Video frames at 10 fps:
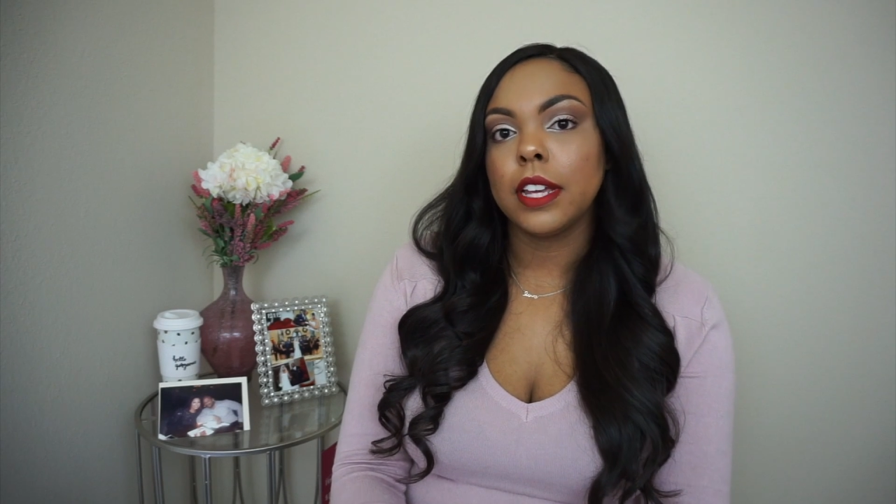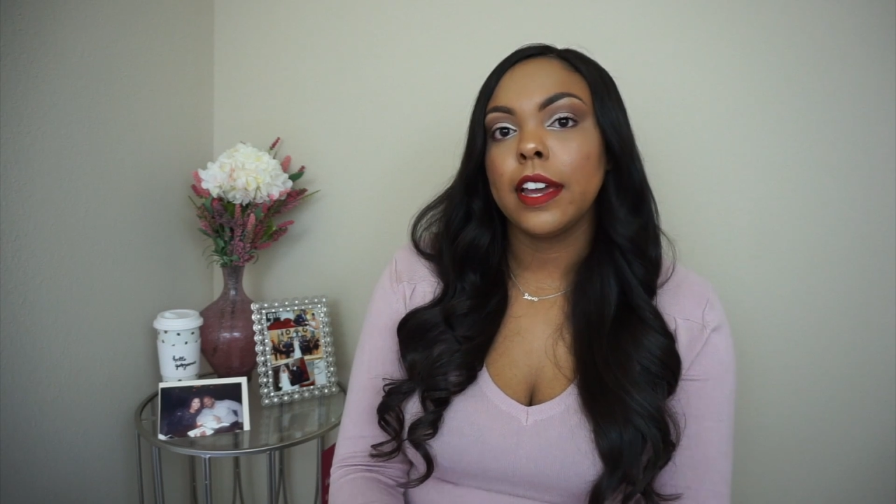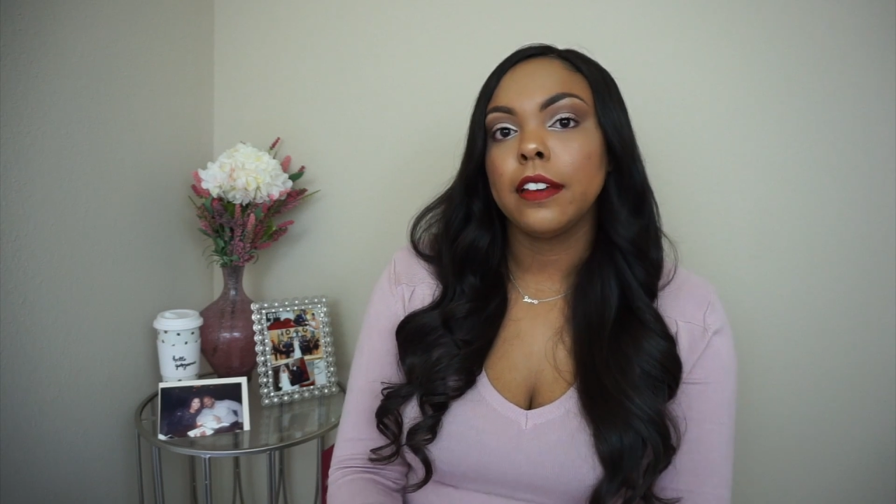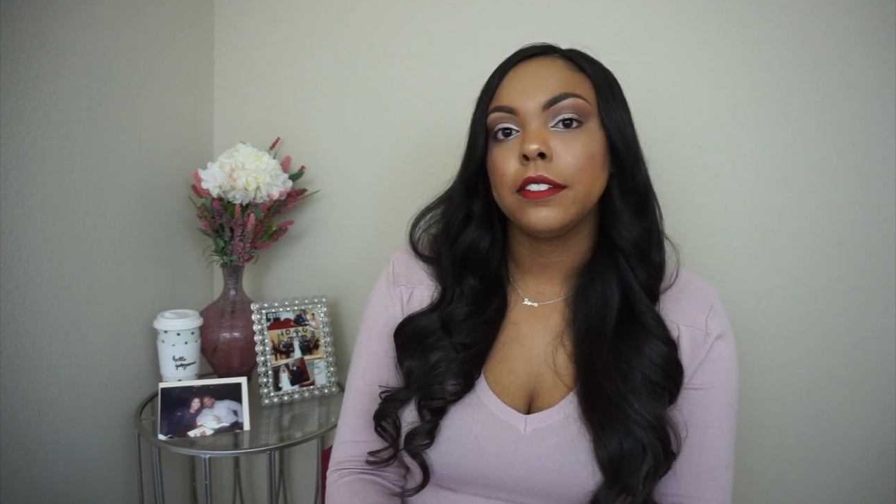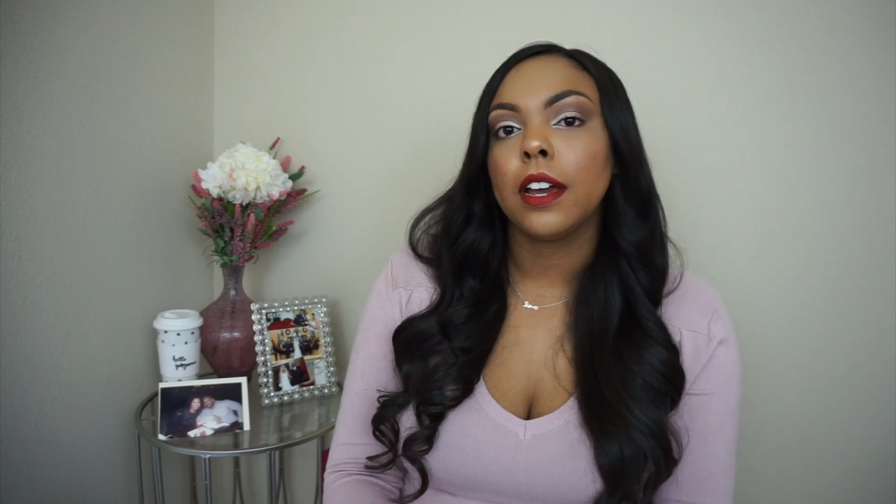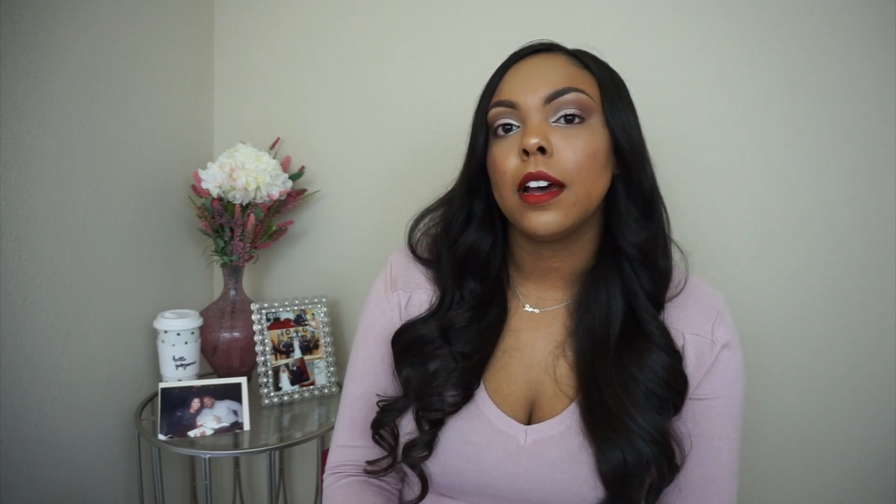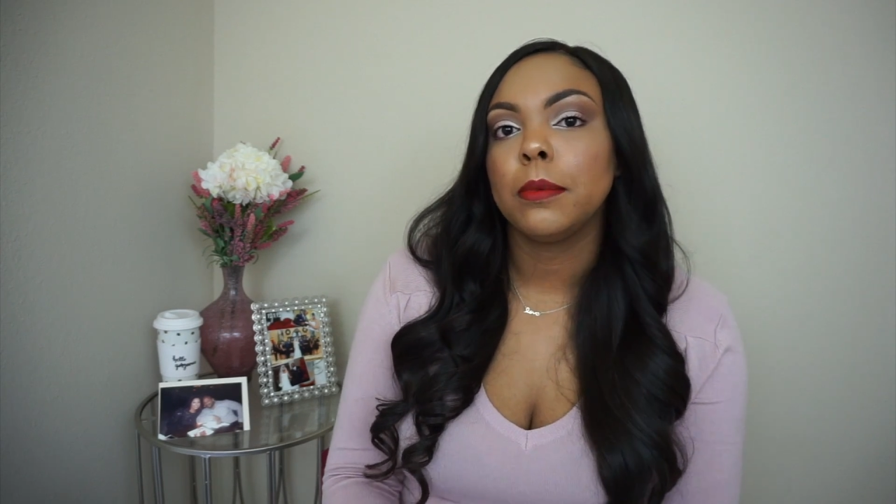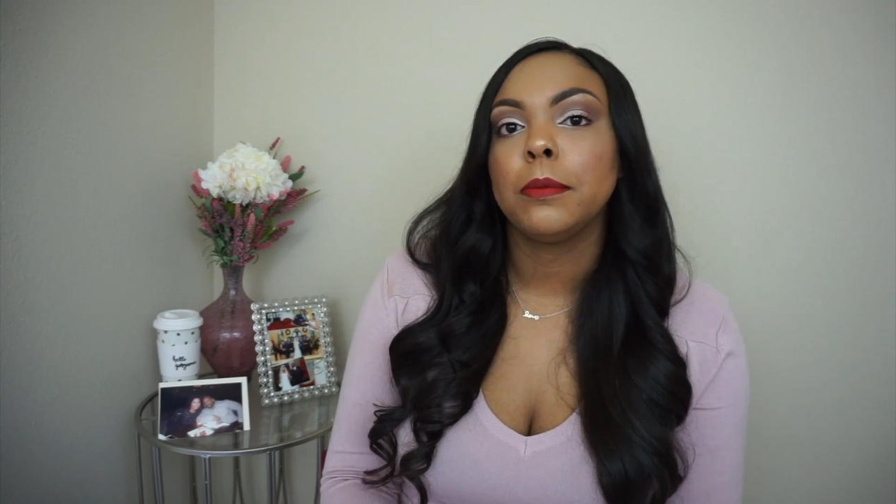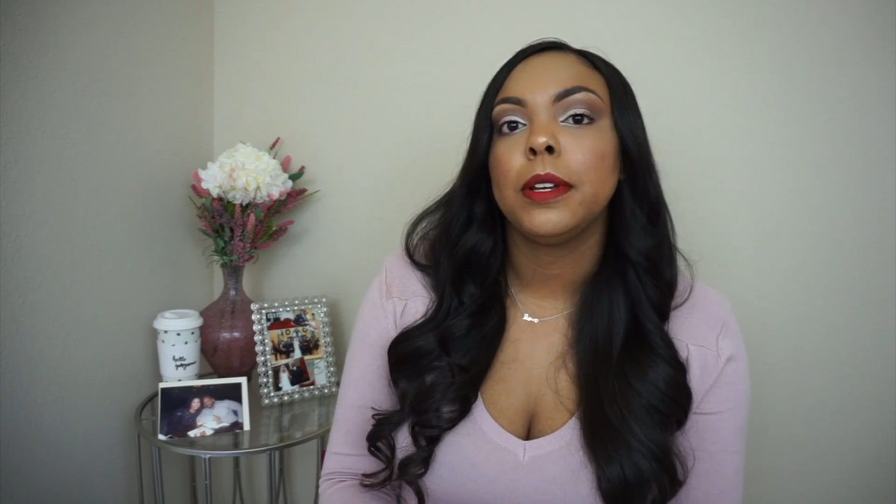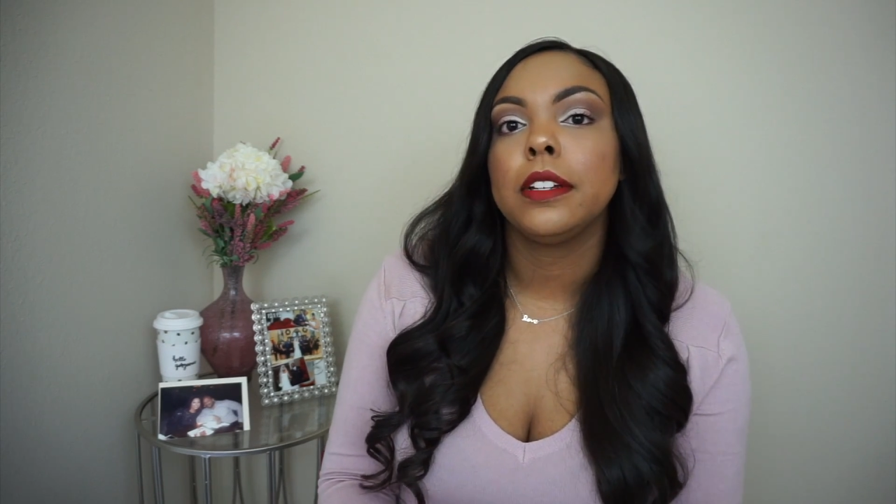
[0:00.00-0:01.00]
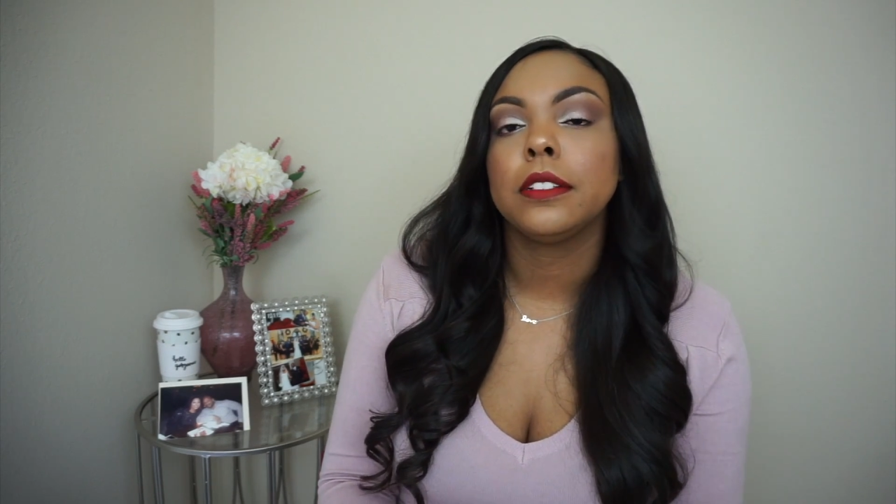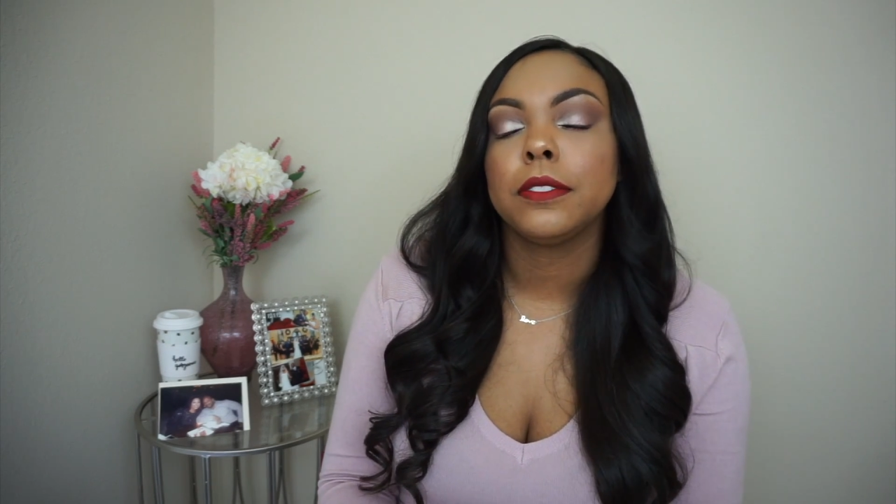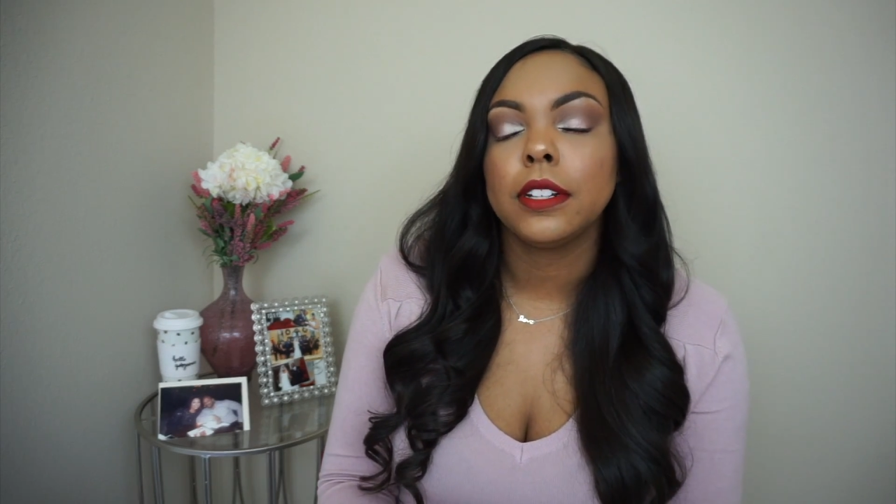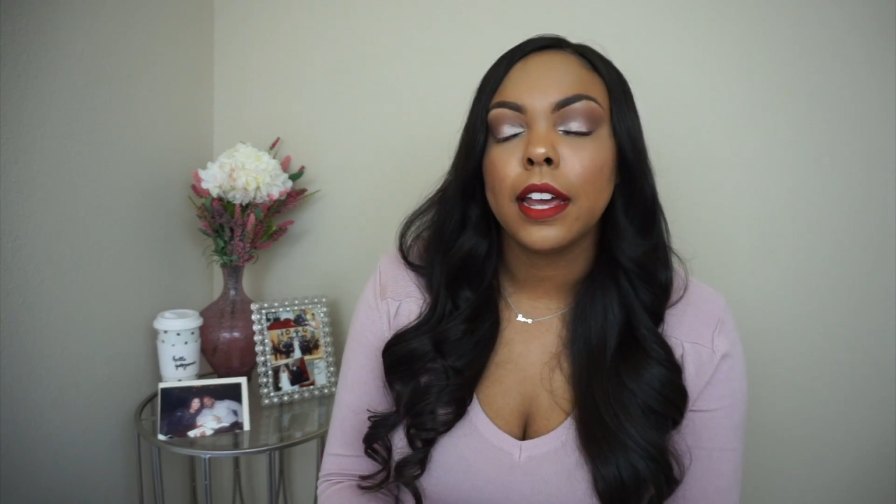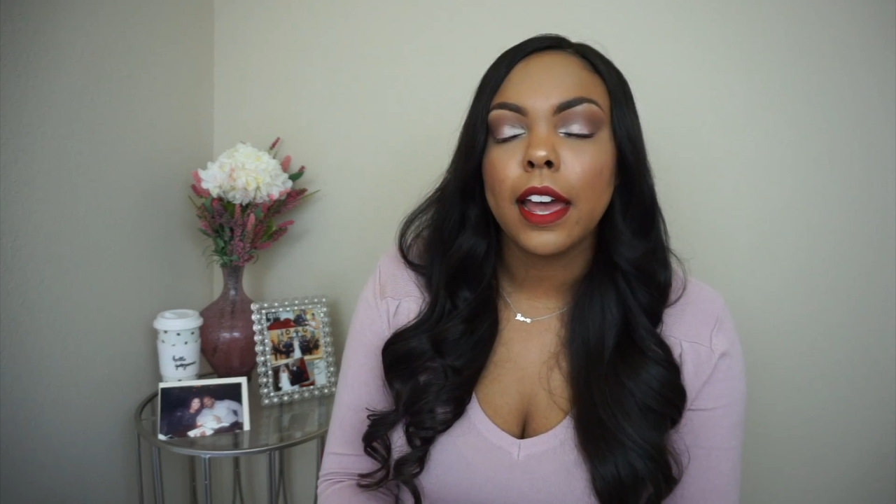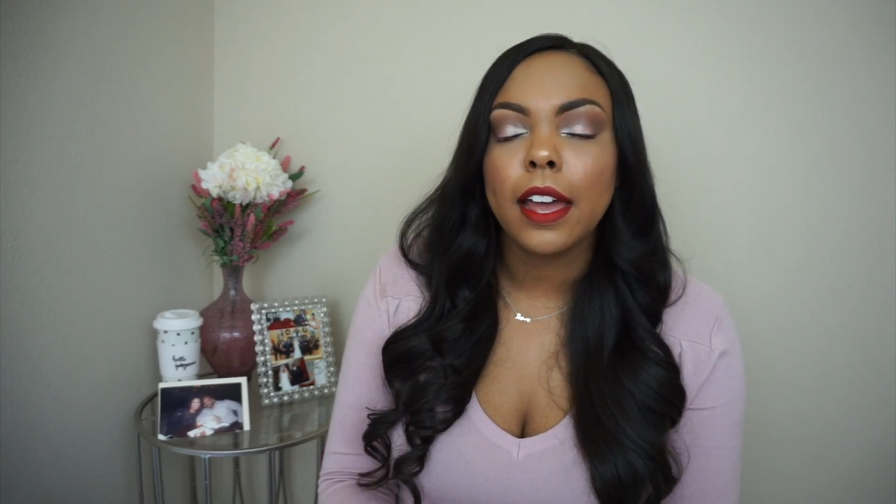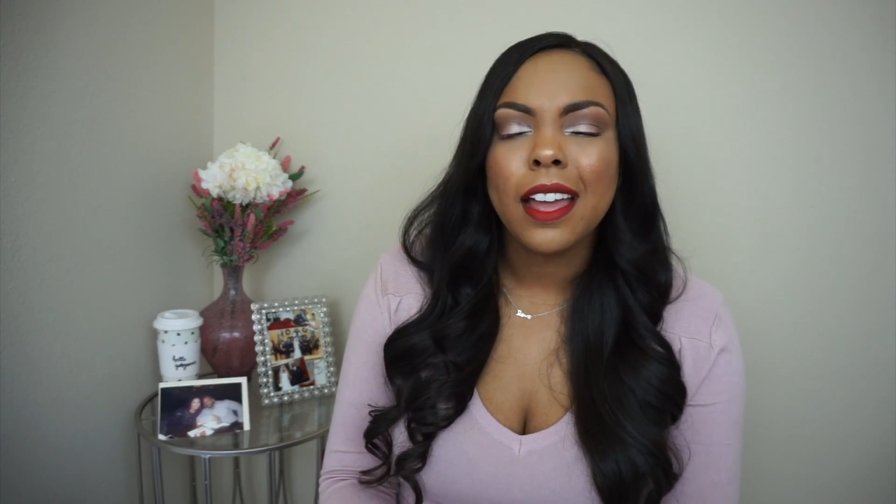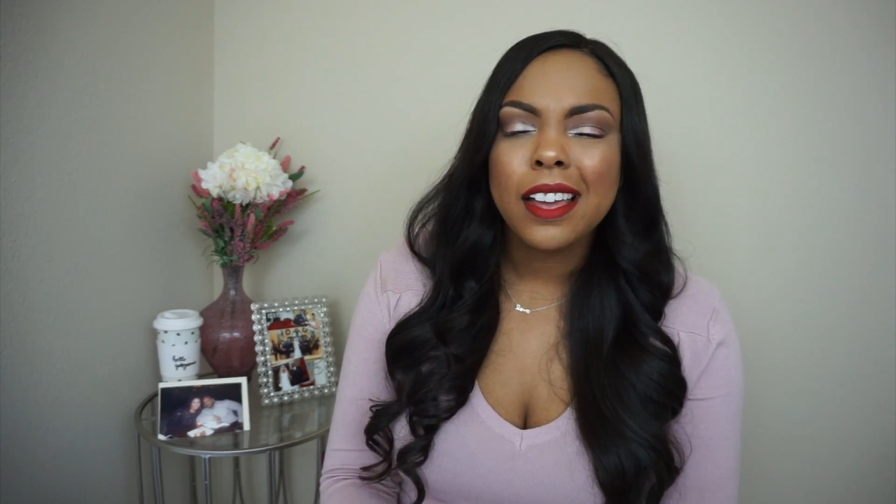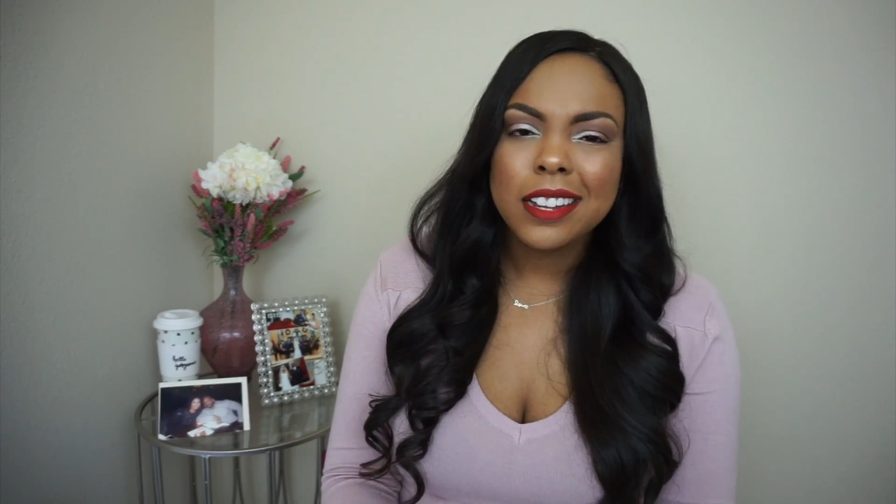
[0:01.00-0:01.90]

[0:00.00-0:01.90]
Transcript: they have the copper mugs for that.